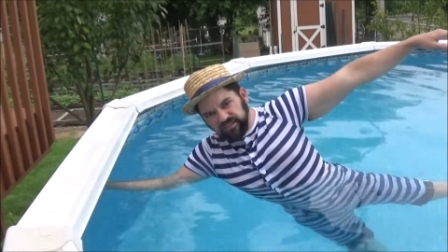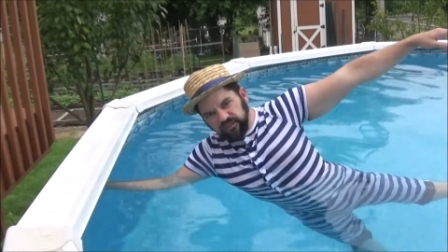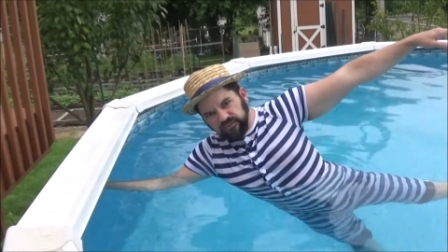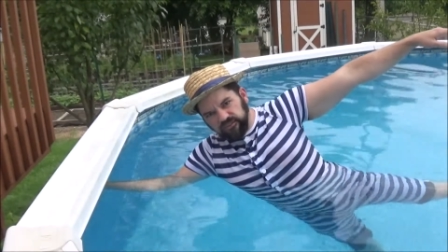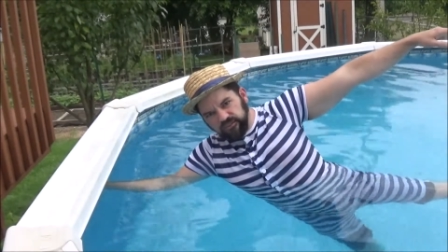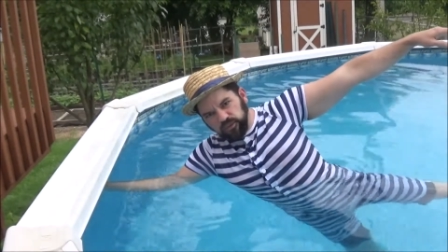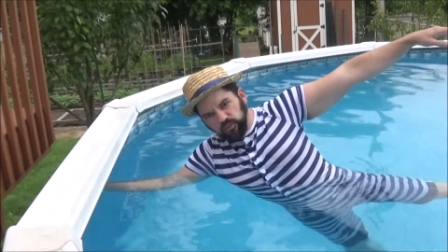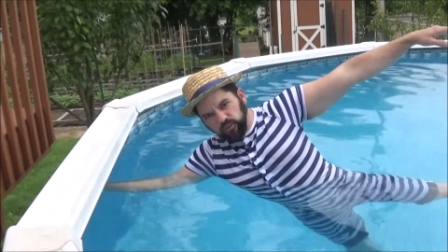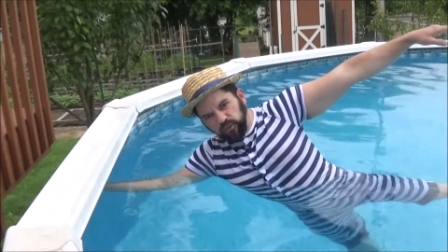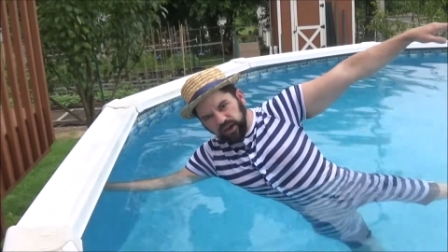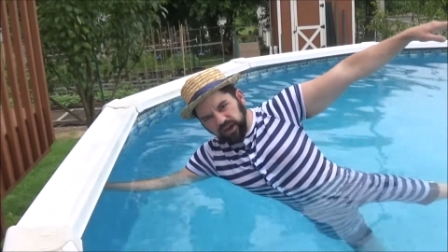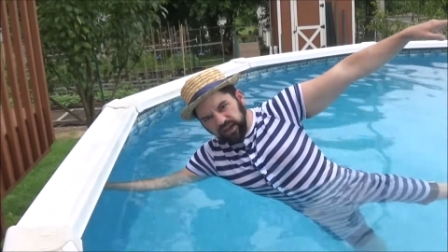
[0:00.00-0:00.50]
If
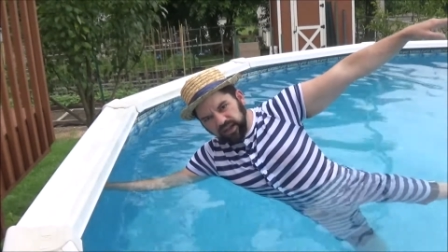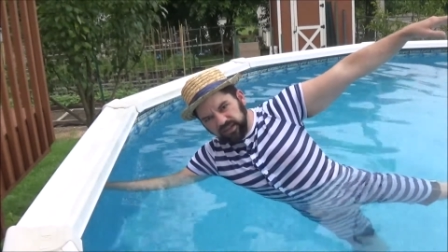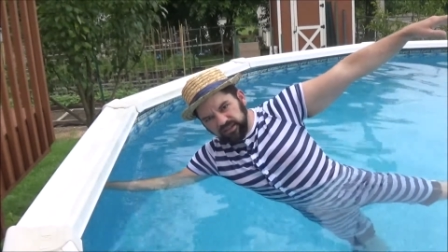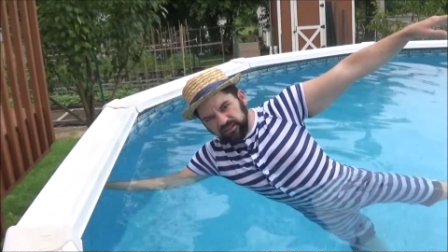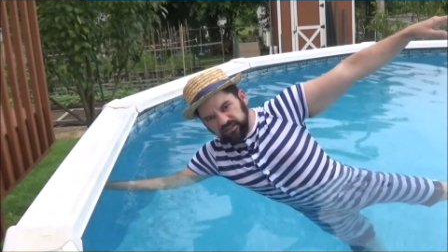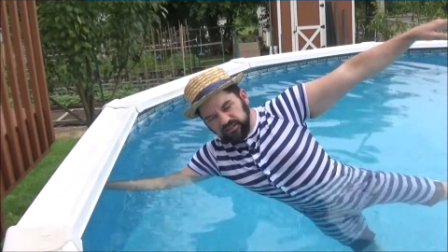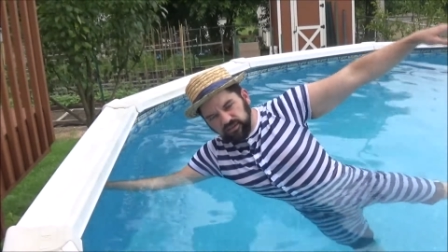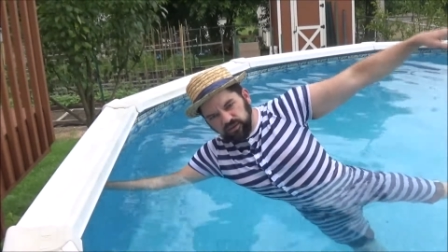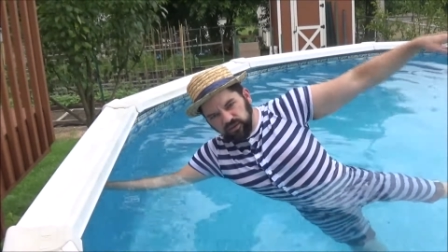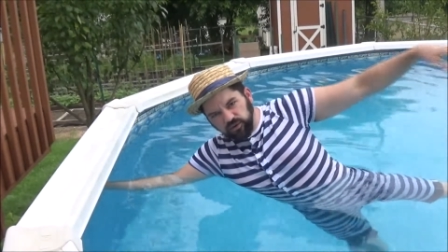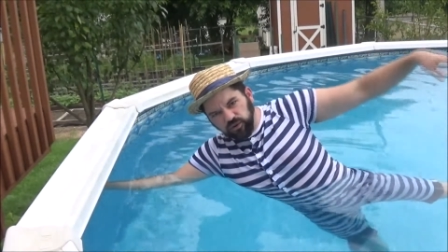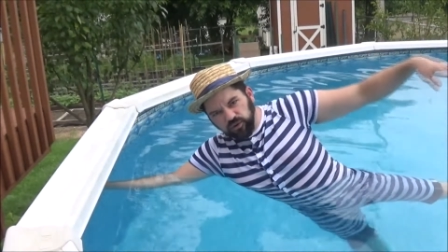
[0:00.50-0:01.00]
you
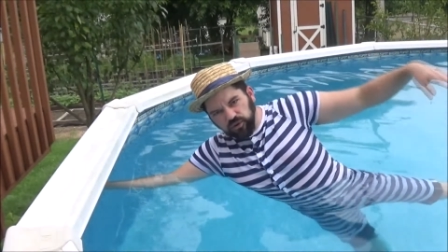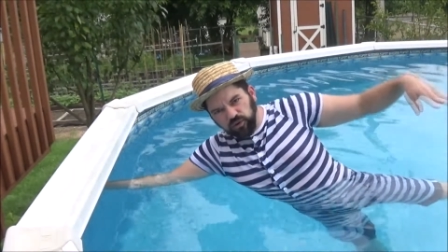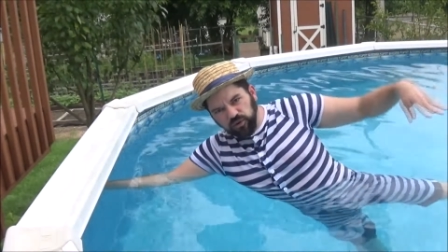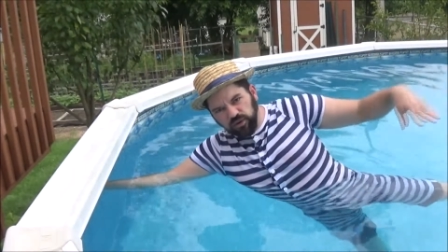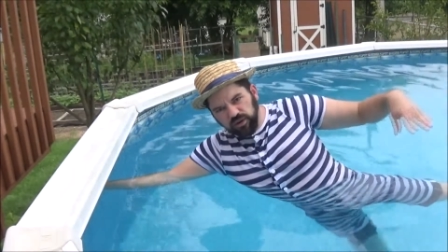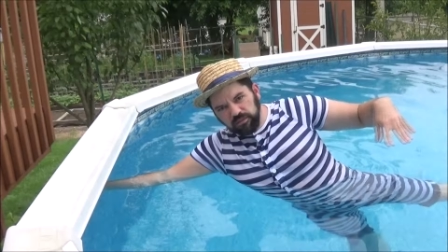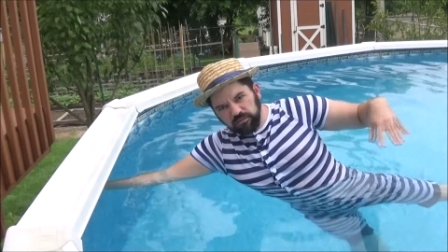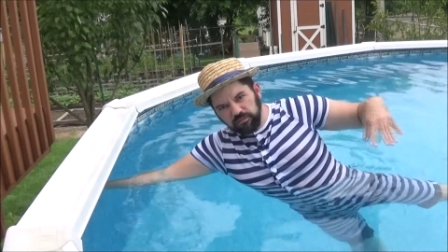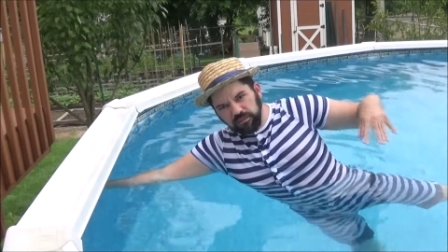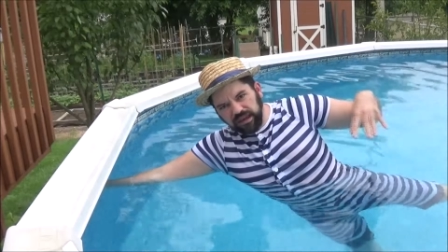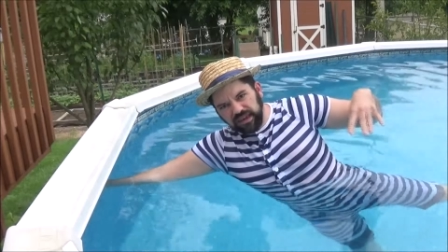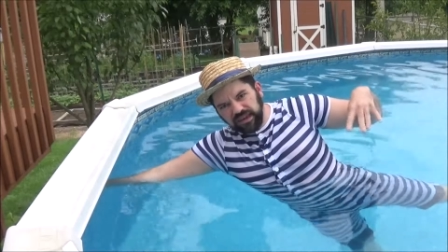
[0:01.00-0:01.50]
want to
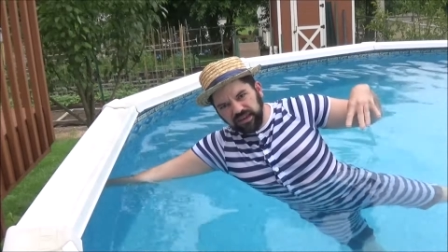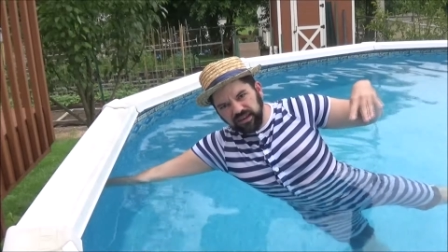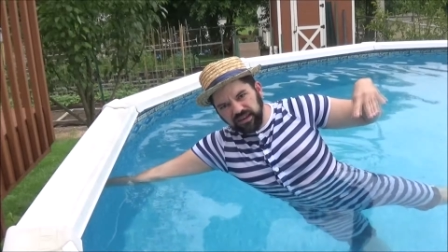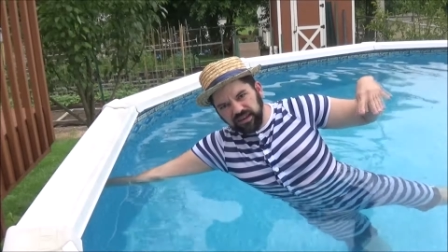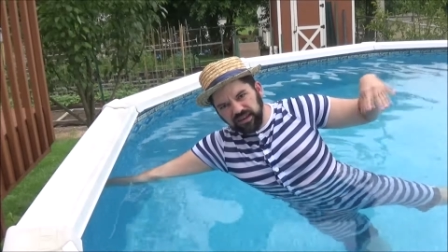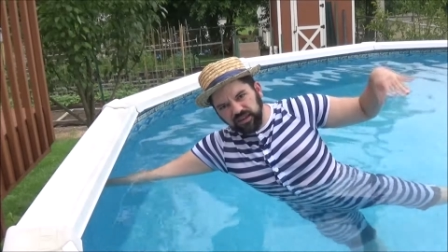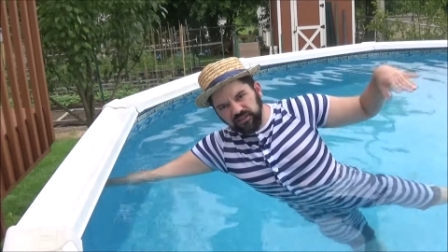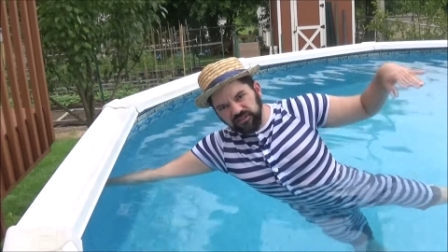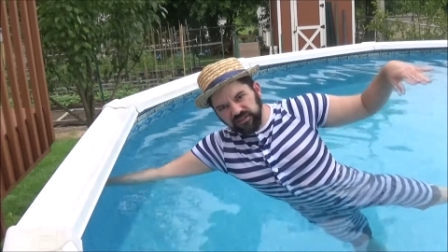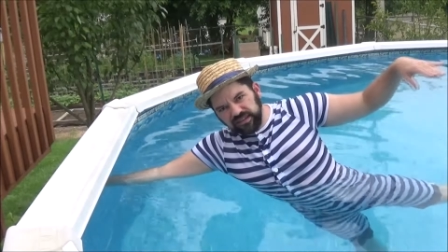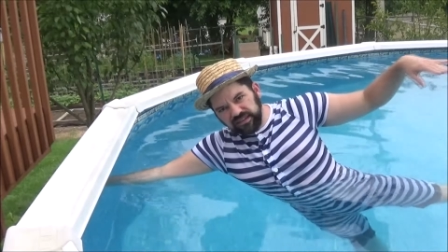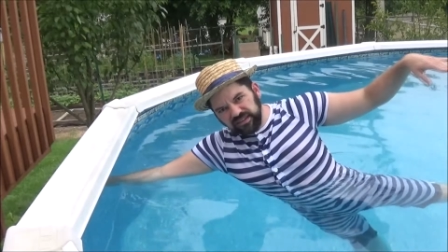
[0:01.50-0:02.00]
make it
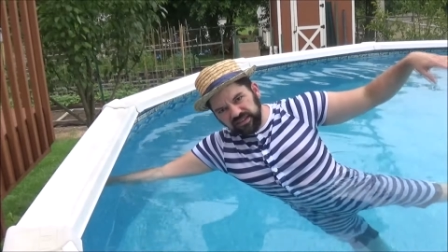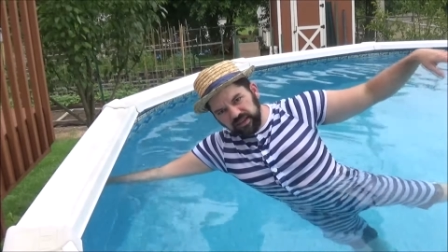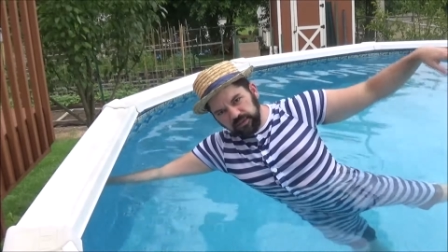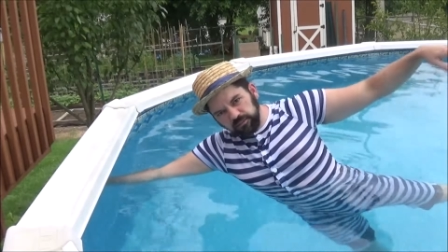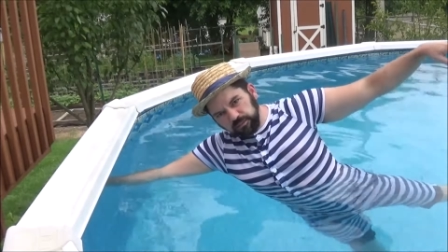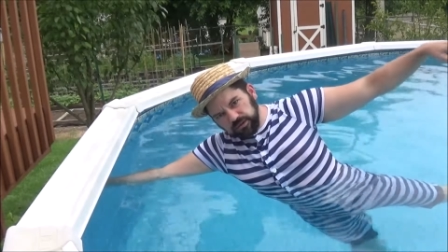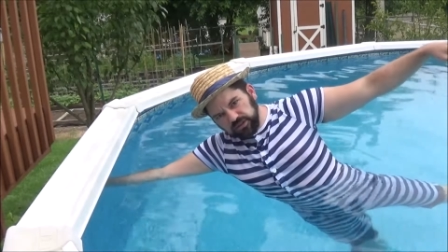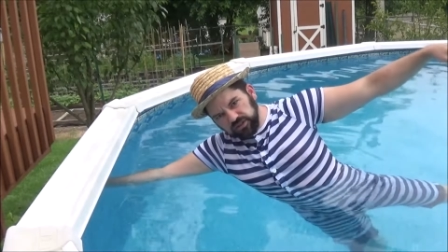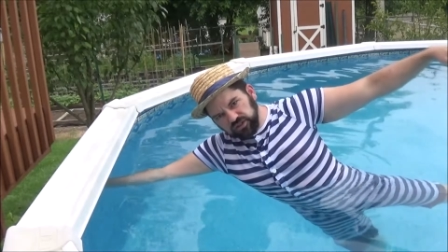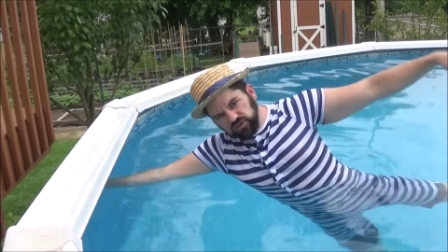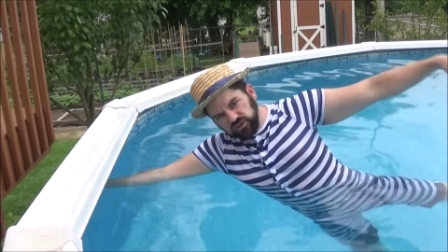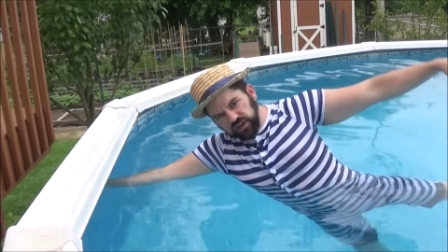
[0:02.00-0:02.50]
an even
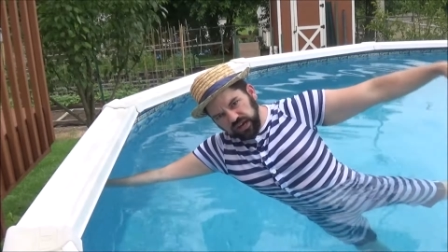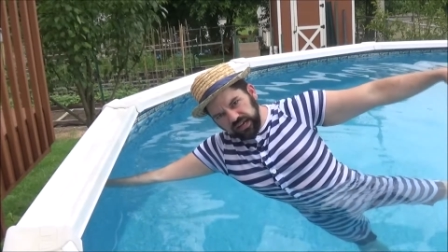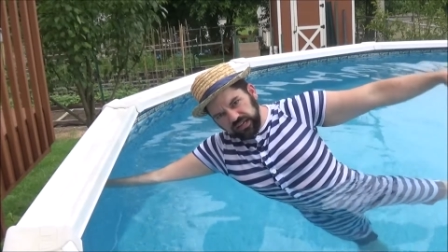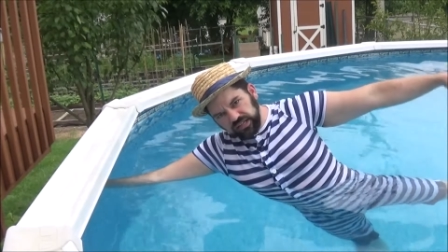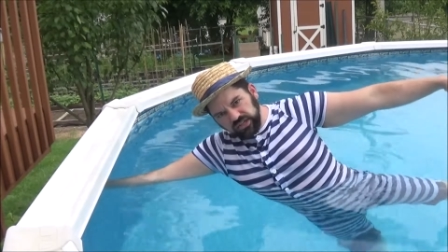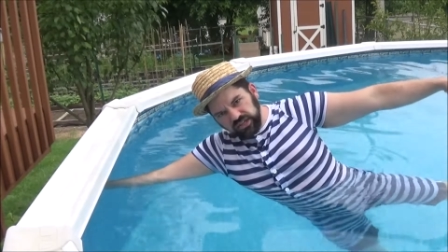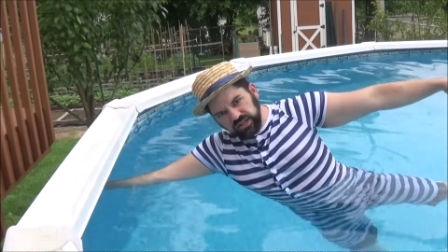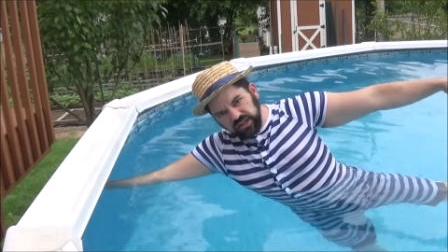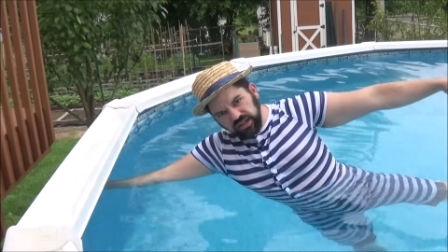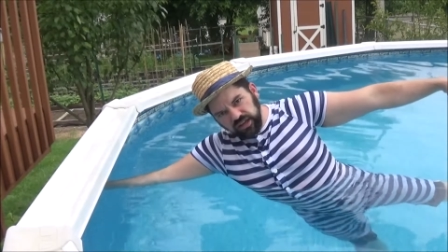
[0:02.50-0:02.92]
deeper stretch,